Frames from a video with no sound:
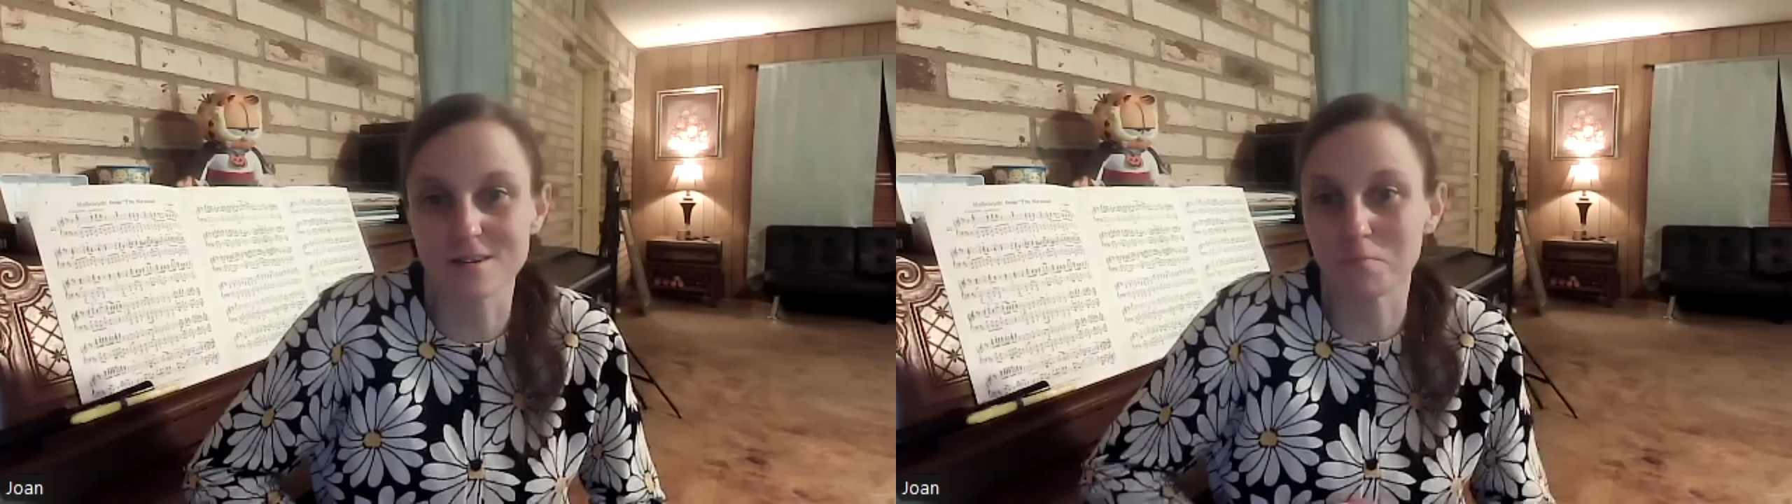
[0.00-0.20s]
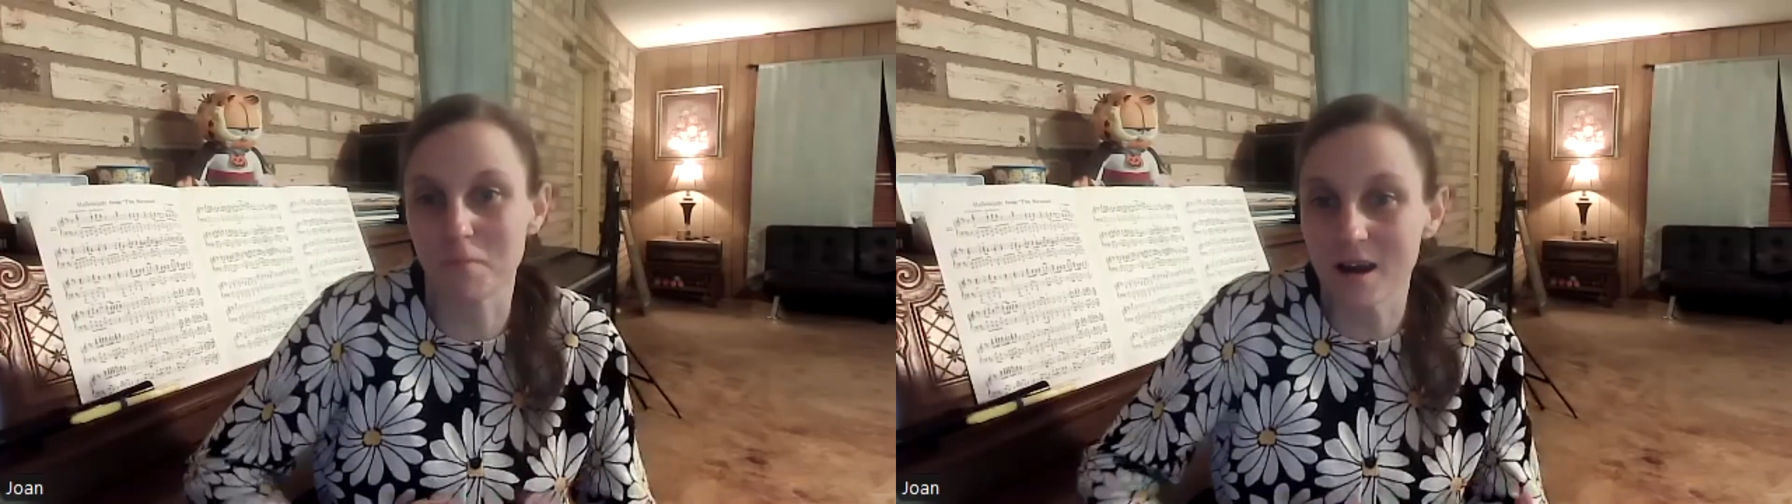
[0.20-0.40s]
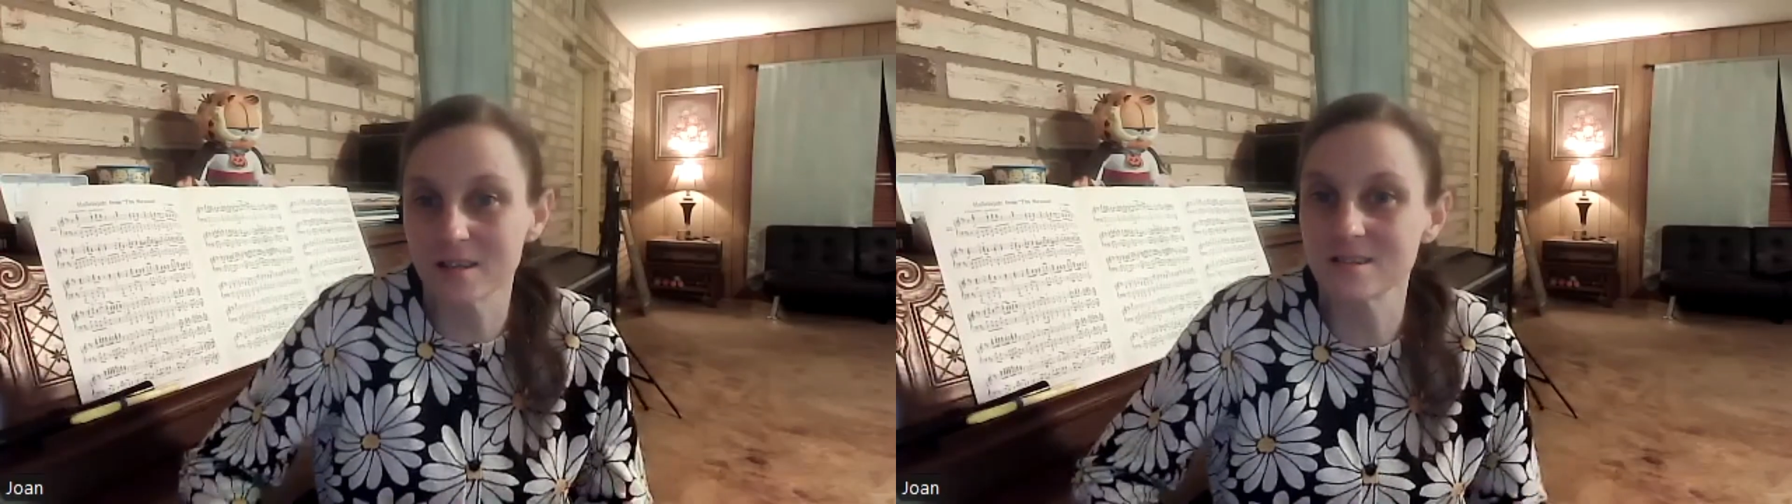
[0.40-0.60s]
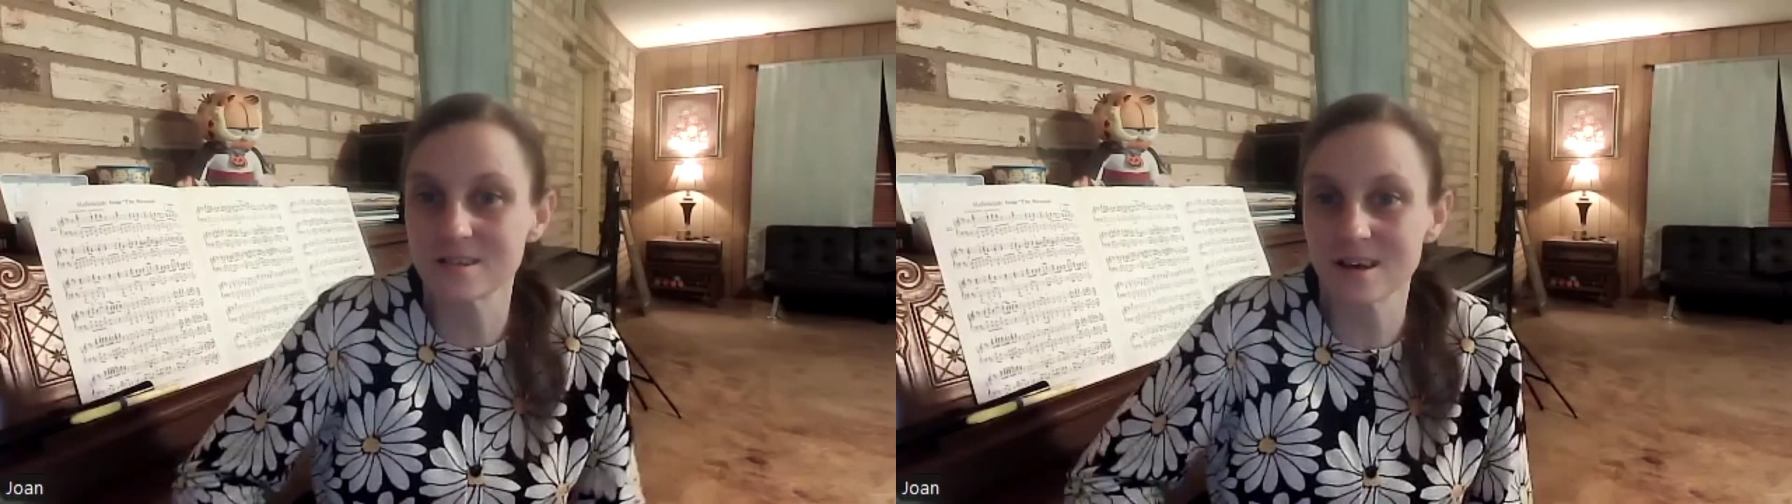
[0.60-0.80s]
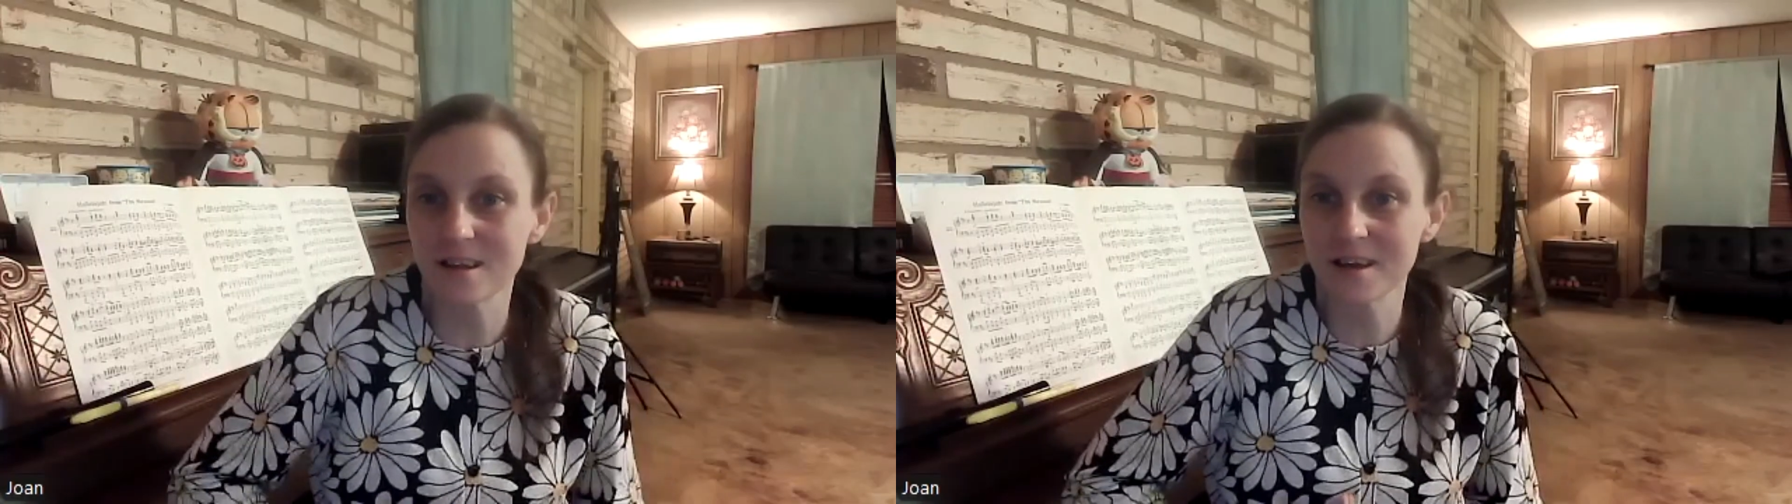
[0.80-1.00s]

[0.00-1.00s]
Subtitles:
and mindset